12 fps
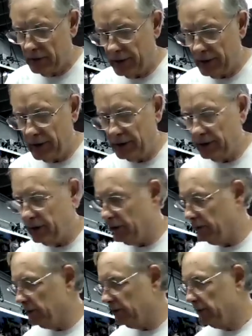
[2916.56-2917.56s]
and uh,
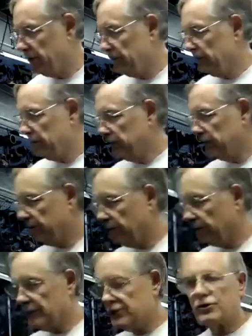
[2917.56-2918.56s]
you
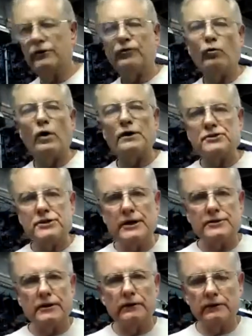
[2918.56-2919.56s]
know this is good for one
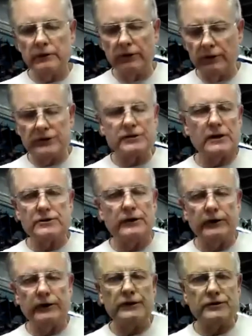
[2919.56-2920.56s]
season. You know this doesn't
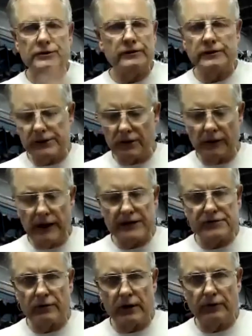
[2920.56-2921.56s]
it does, doesn't
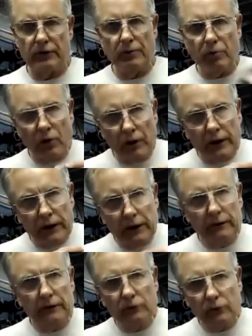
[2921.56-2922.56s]
last forever. You put it
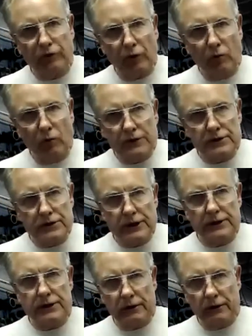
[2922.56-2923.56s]
in for one
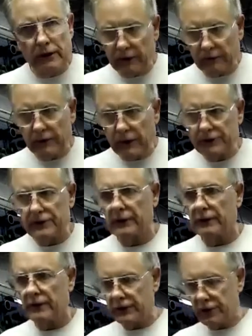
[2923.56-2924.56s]
season, and that's
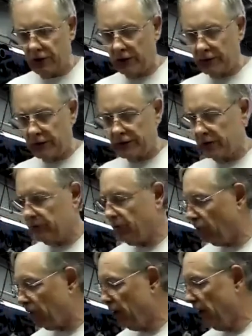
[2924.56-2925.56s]
it. That's all it's good
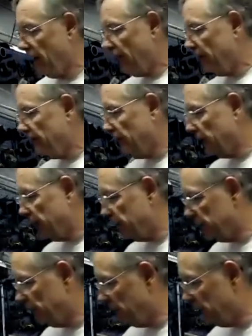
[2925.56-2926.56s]
for. But
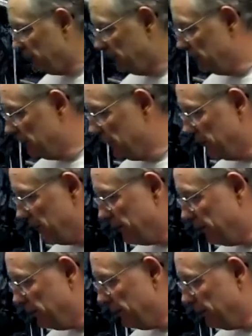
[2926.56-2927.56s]
it uh,
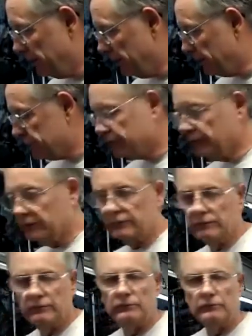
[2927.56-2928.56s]
it, it is good.
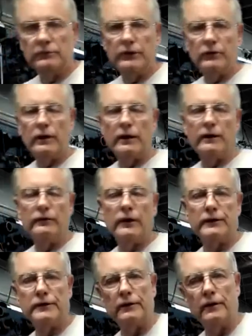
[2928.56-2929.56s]
You know I've
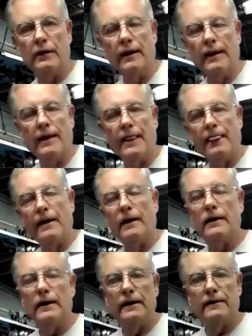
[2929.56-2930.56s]
liked it.
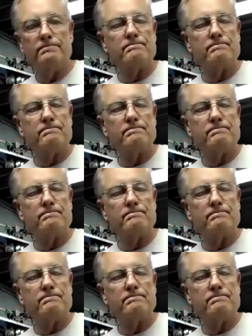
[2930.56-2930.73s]
Uh,